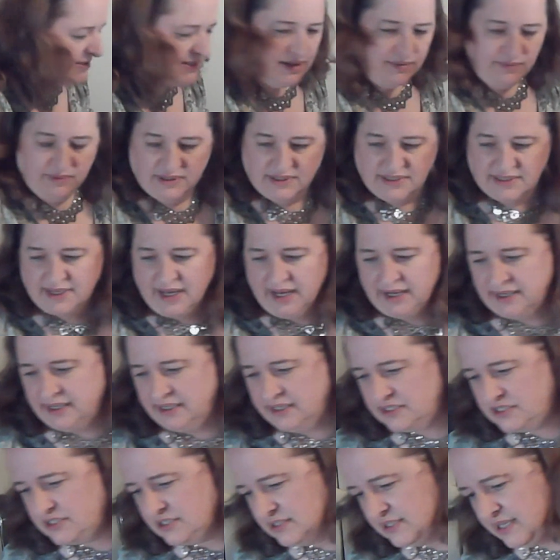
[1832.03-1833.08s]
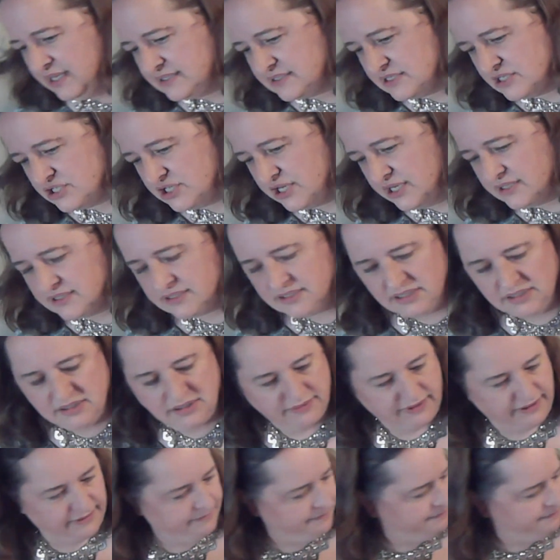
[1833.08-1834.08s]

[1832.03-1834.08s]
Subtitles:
on when Scott gets a chance to do it.